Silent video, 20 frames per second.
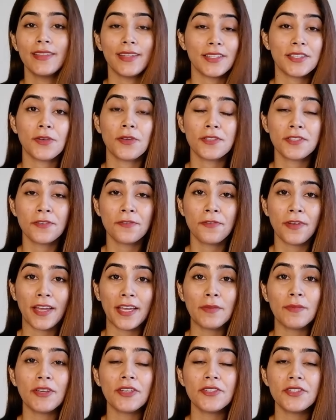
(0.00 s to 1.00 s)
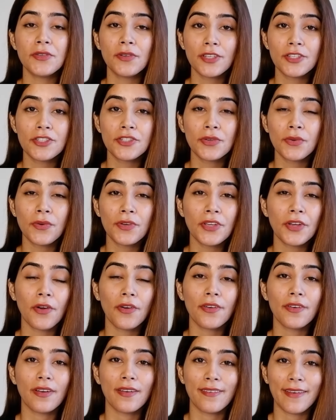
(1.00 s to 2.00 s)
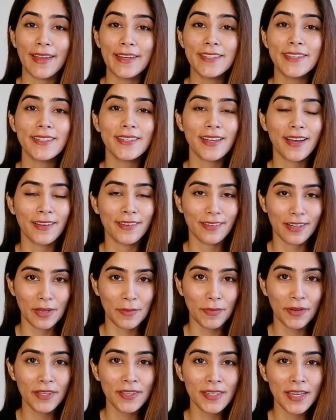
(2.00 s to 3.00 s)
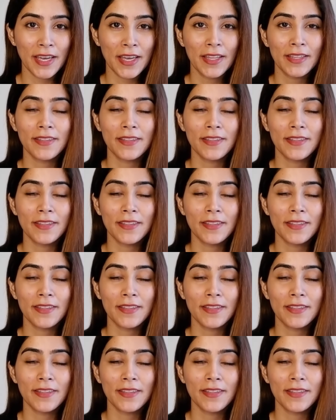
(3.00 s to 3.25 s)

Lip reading: That's also fine, because you can show your rental agreement.